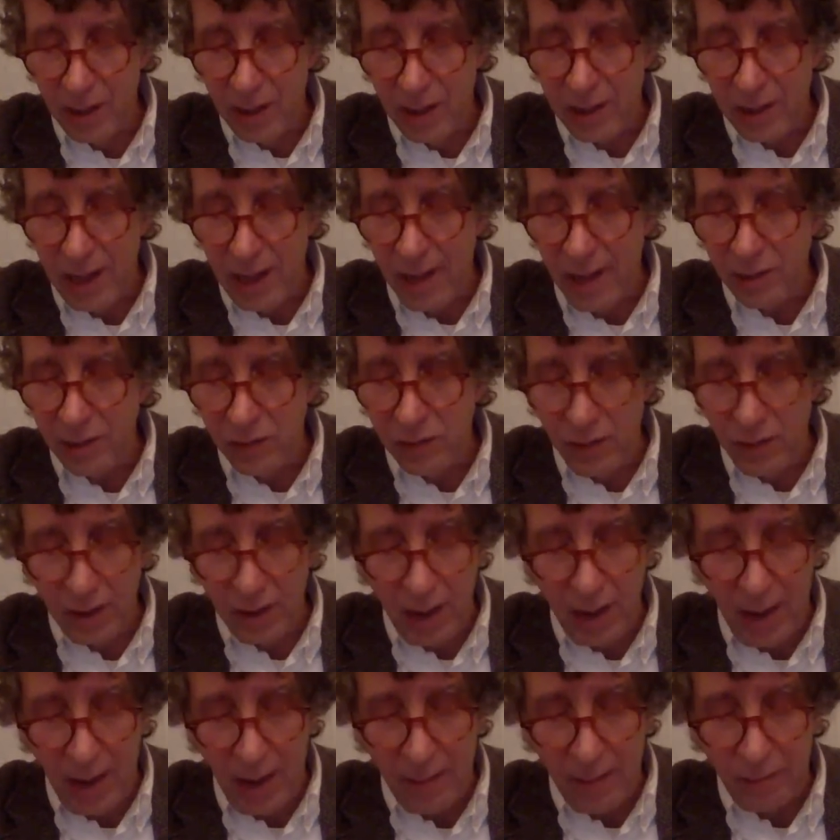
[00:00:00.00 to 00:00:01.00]
Now it's very
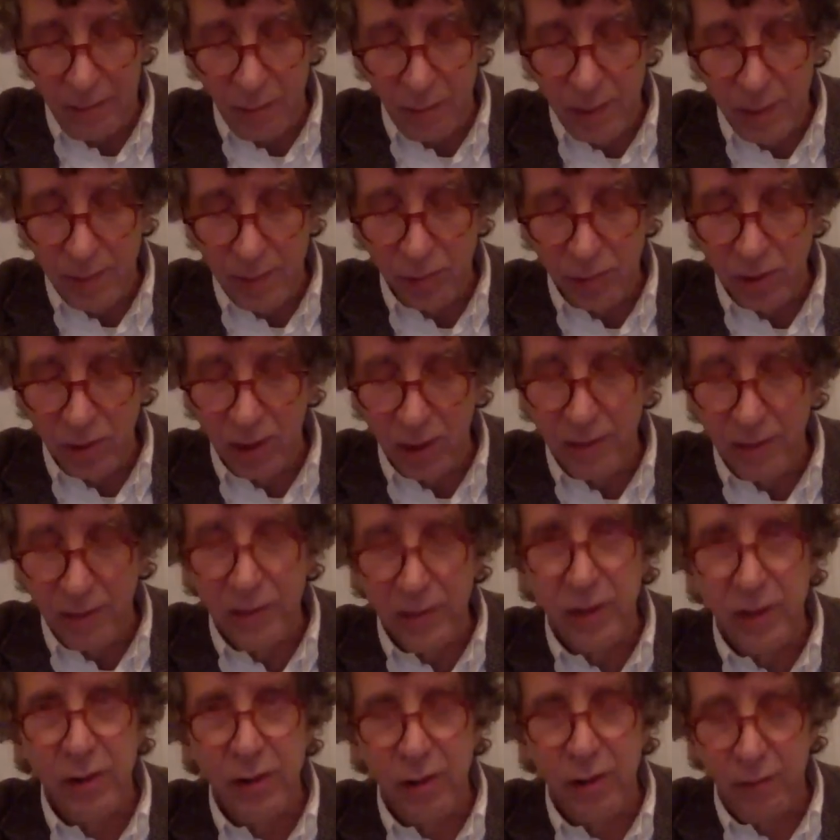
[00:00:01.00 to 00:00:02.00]
common for people to live
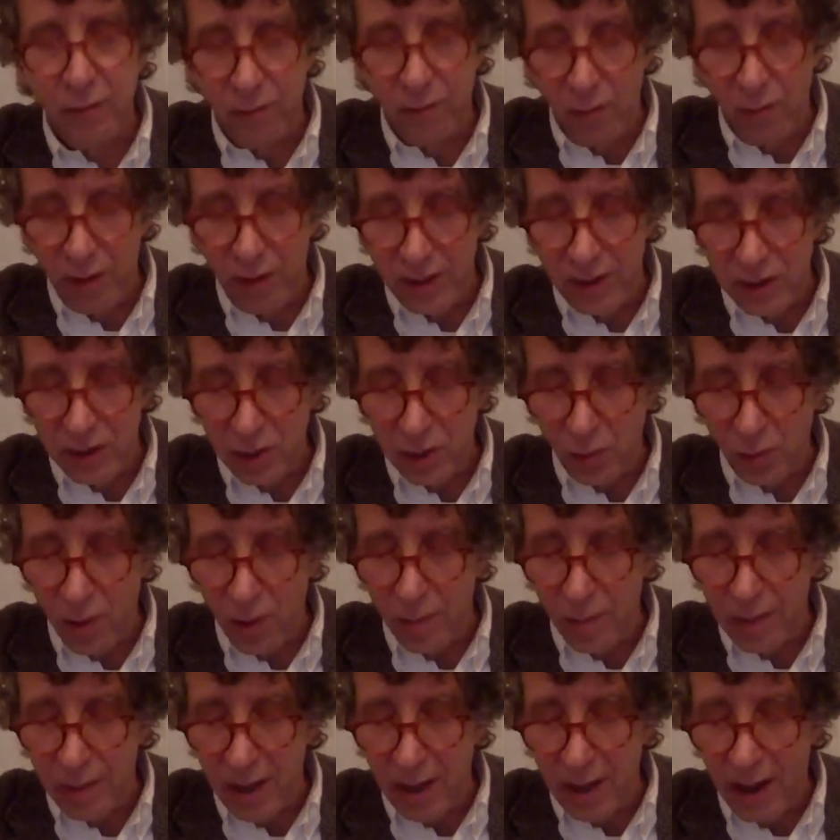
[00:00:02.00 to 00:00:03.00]
into their 40s and
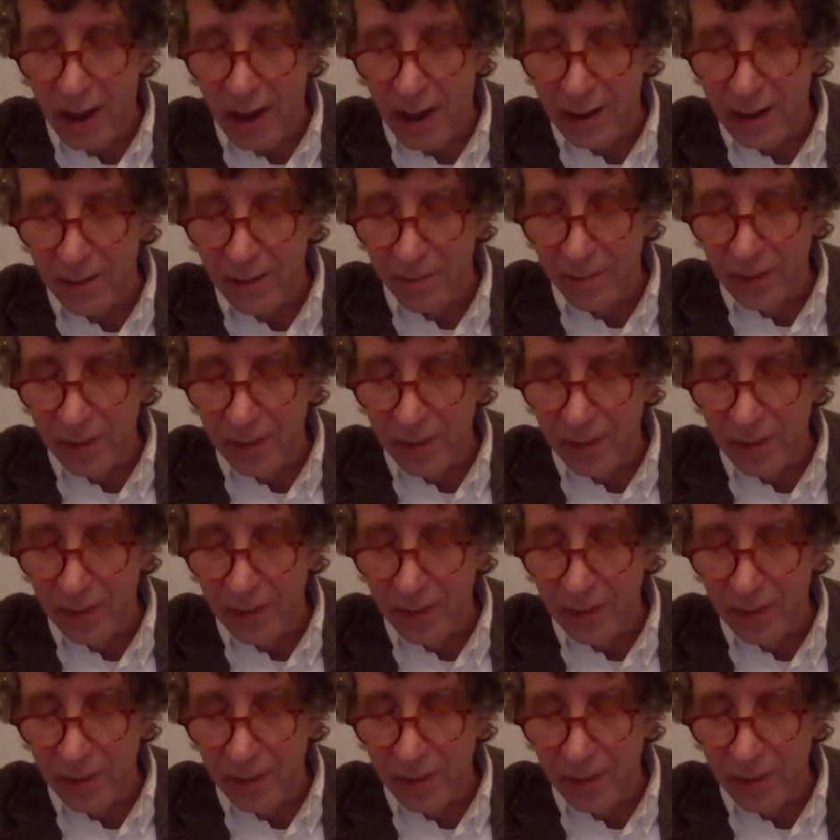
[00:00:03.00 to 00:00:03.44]
well beyond.